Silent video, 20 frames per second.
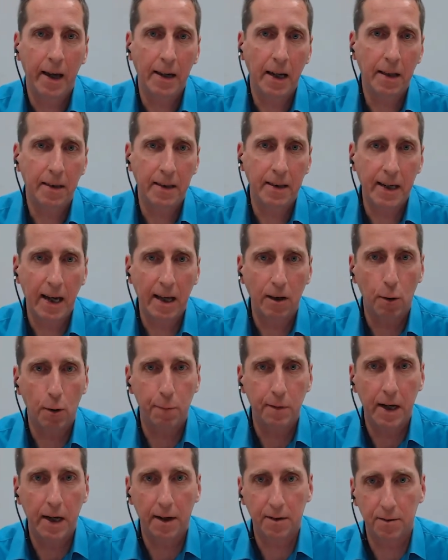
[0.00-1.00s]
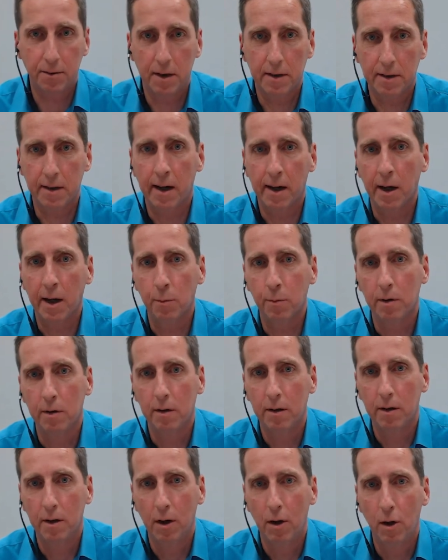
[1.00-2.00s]
And at the end of the extra
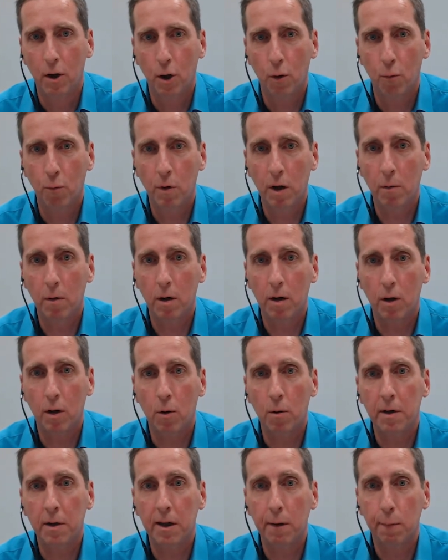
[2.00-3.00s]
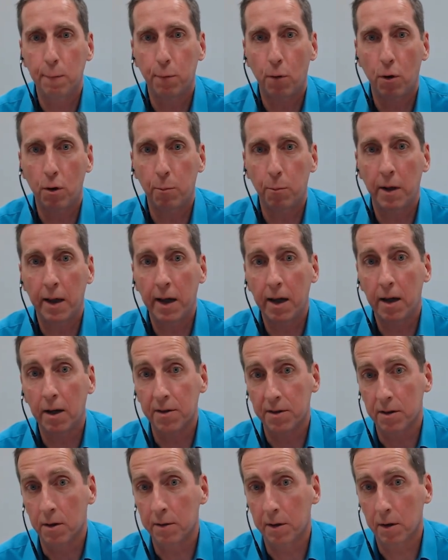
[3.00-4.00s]
time, we were only 4
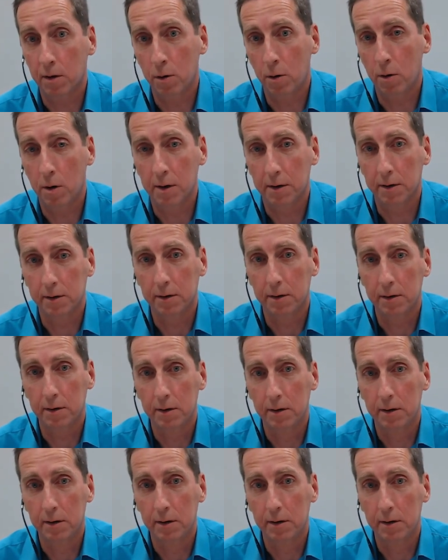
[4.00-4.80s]
players on the court